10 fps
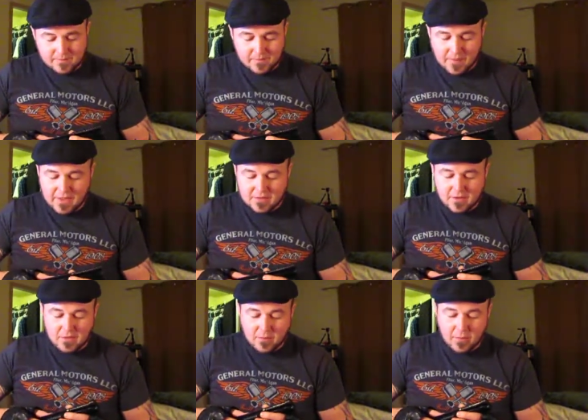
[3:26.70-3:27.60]

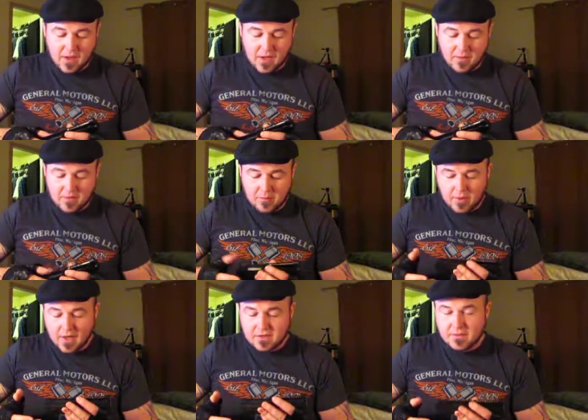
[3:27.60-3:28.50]
Basically
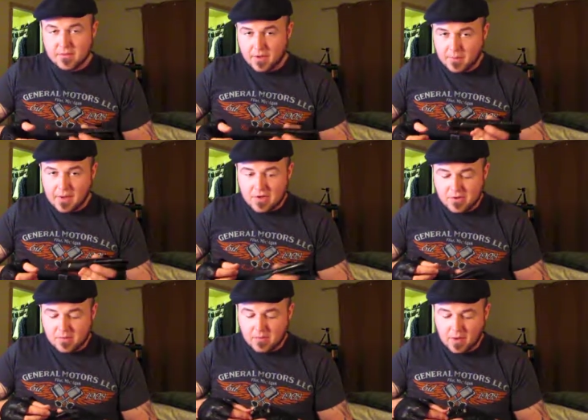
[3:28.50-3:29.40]
comprised of three major
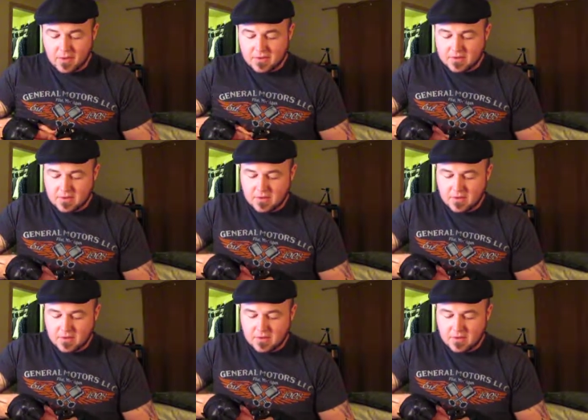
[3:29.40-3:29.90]
components.